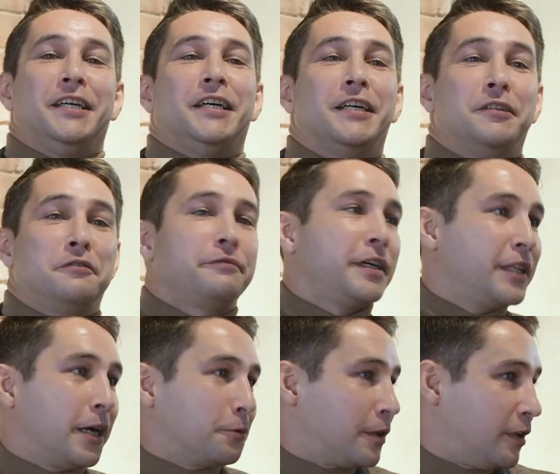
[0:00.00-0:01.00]
to
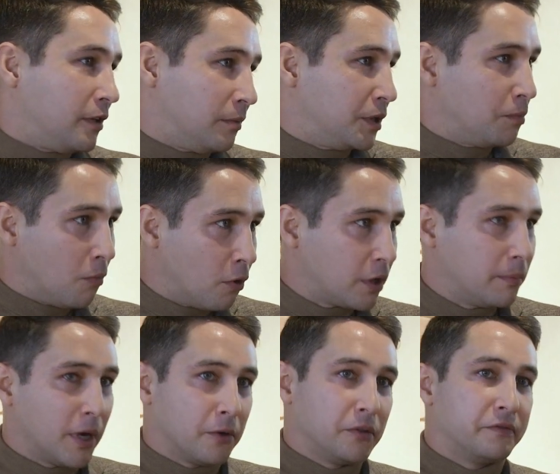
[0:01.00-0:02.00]
find out a little bit more
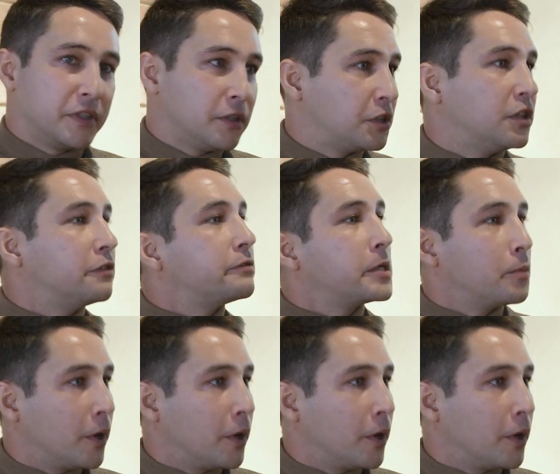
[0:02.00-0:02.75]
about the village and if I